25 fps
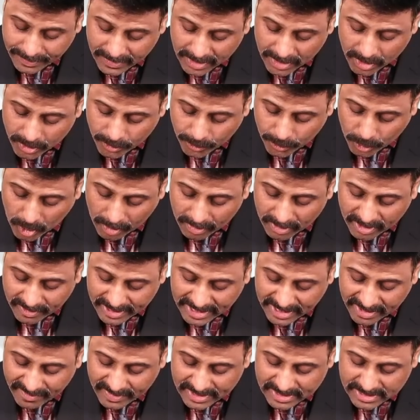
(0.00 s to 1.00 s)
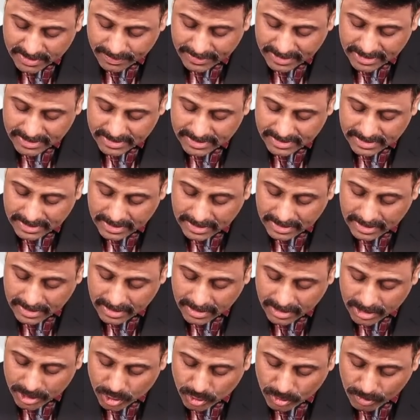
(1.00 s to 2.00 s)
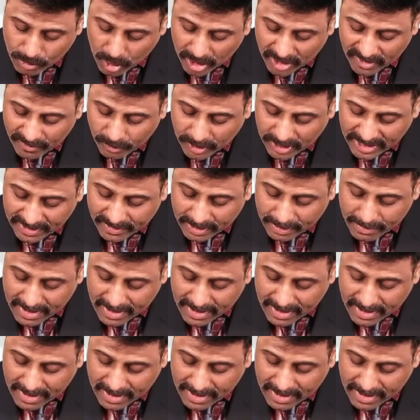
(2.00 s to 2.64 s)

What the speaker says: from our investments. So whatever